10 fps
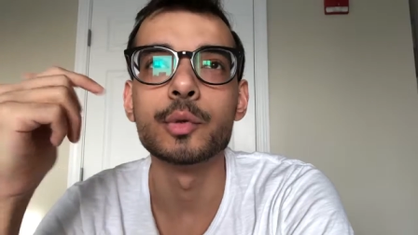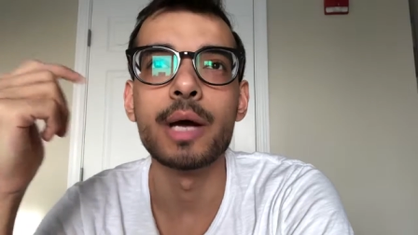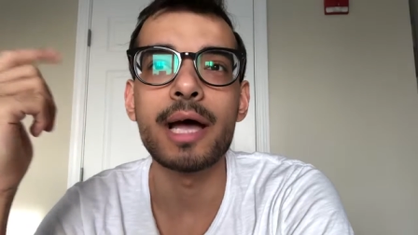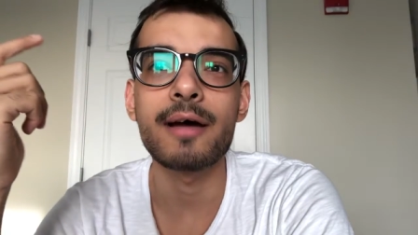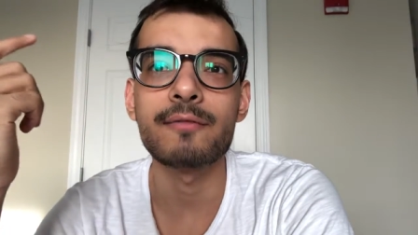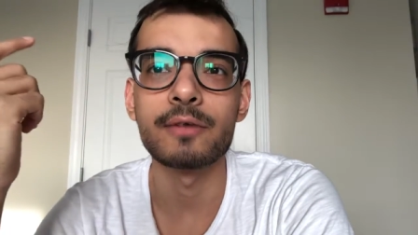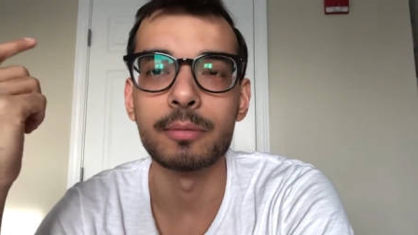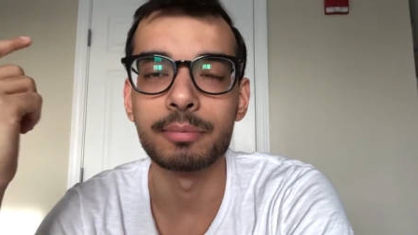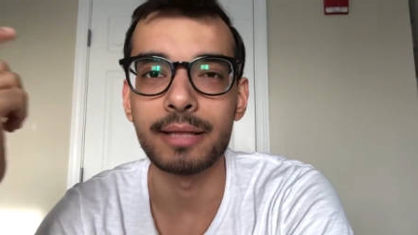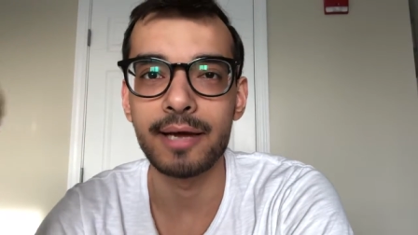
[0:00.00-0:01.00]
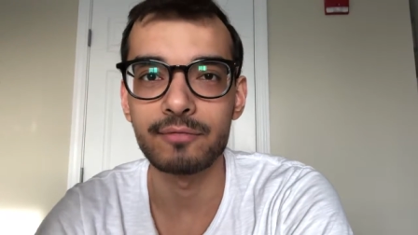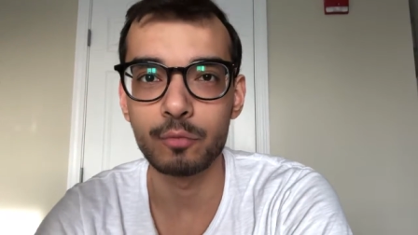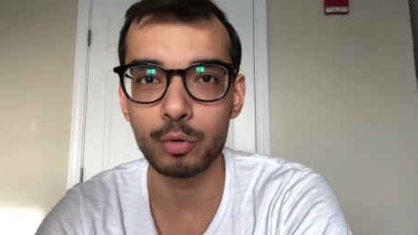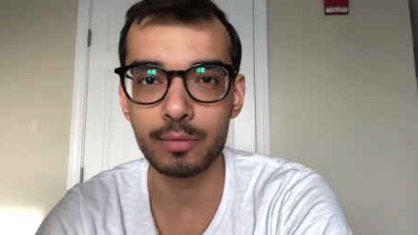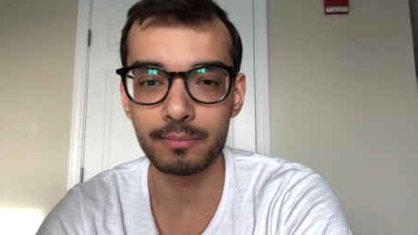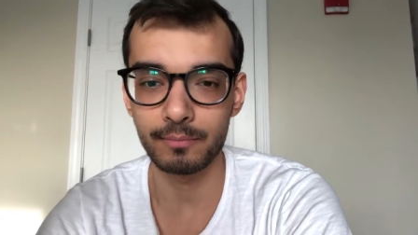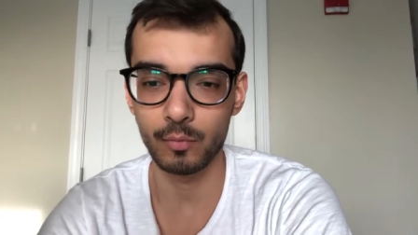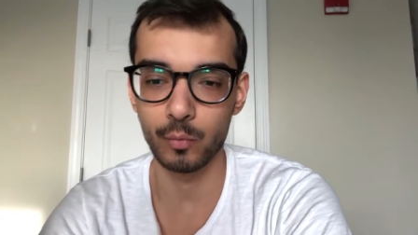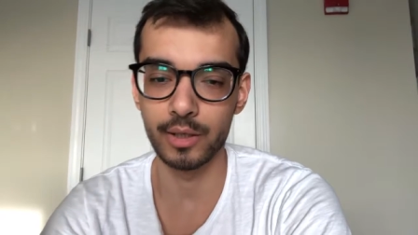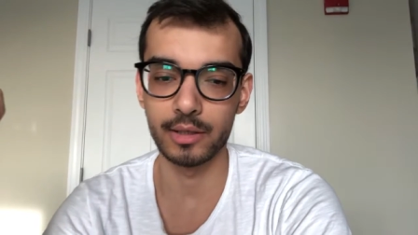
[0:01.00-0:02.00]
to have a platform
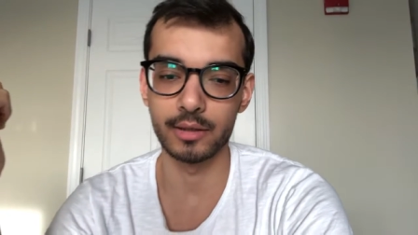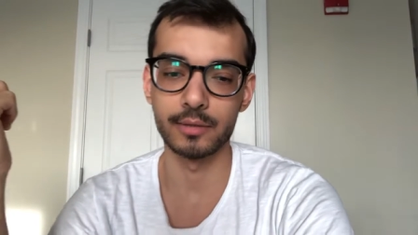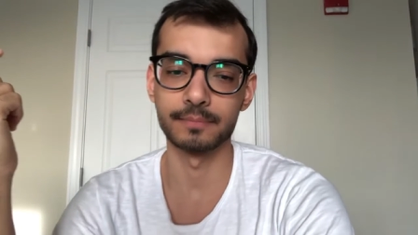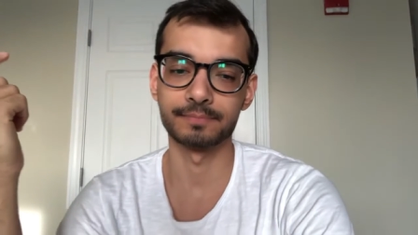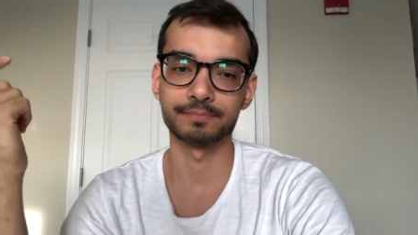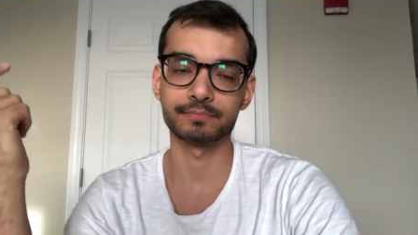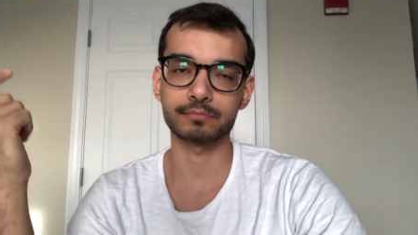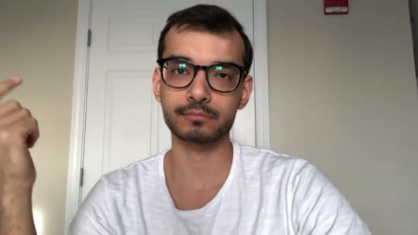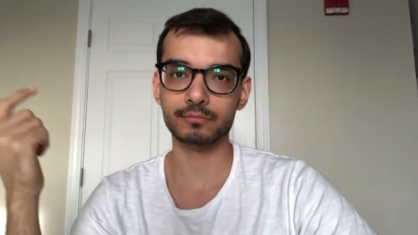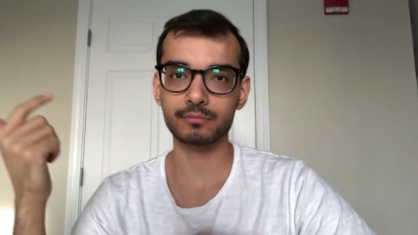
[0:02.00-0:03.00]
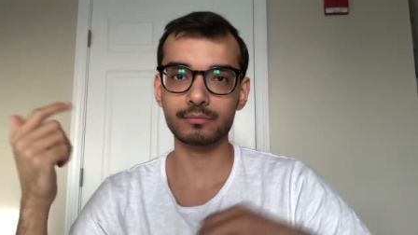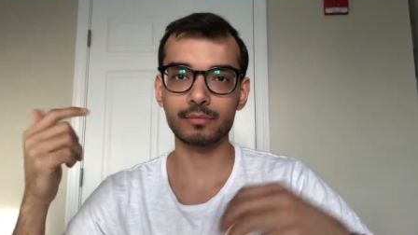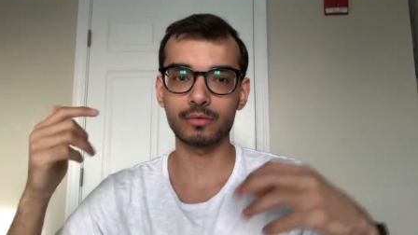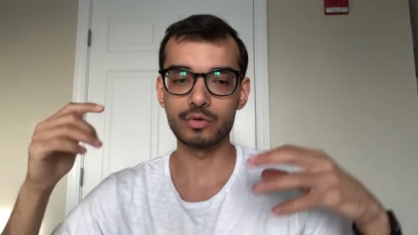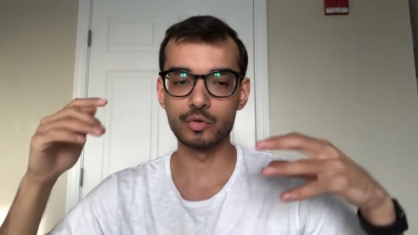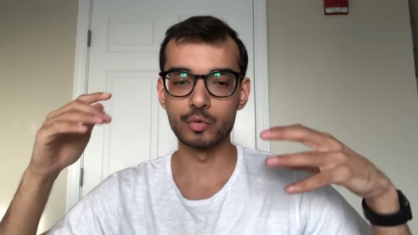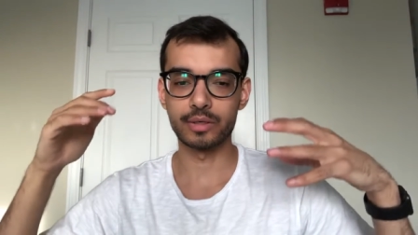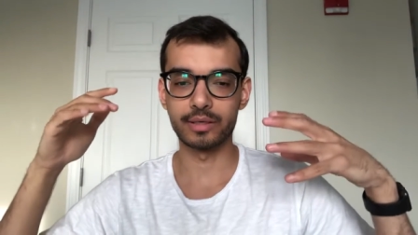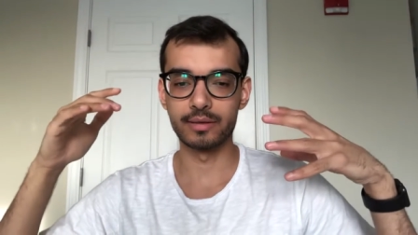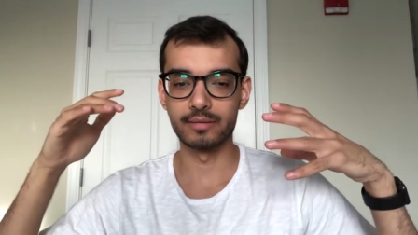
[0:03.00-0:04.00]
where you
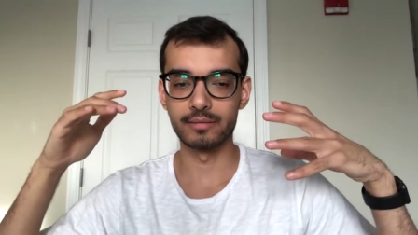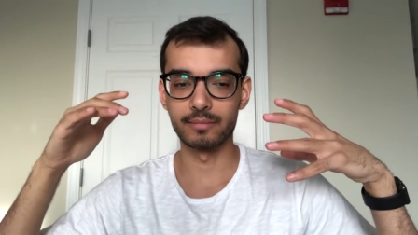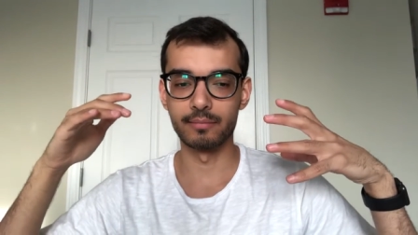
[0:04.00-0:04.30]
can